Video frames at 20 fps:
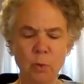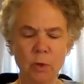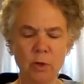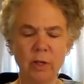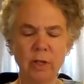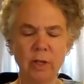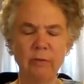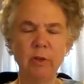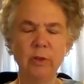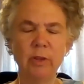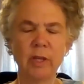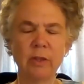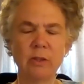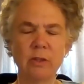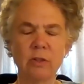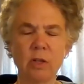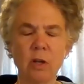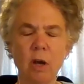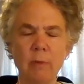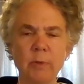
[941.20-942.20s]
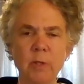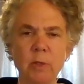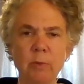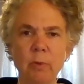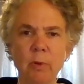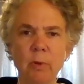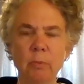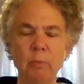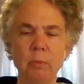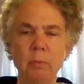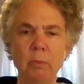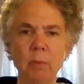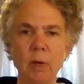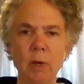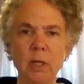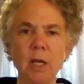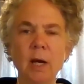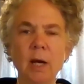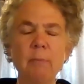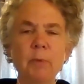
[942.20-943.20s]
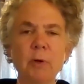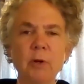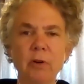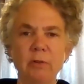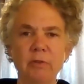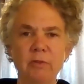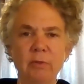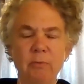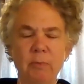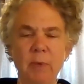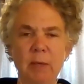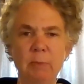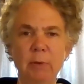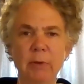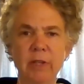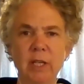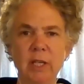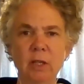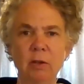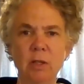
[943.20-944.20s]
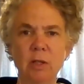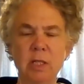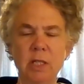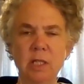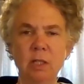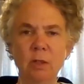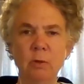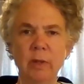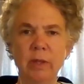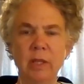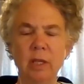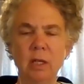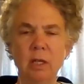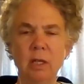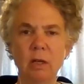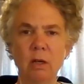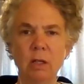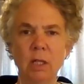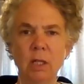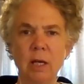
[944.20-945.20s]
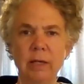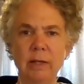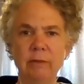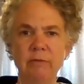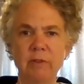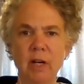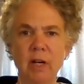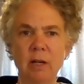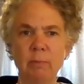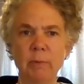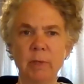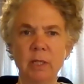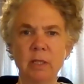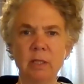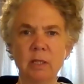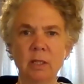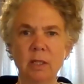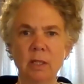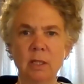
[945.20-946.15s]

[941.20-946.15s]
wondering if you think there's an optimum number of people that you can deal with in an online environment.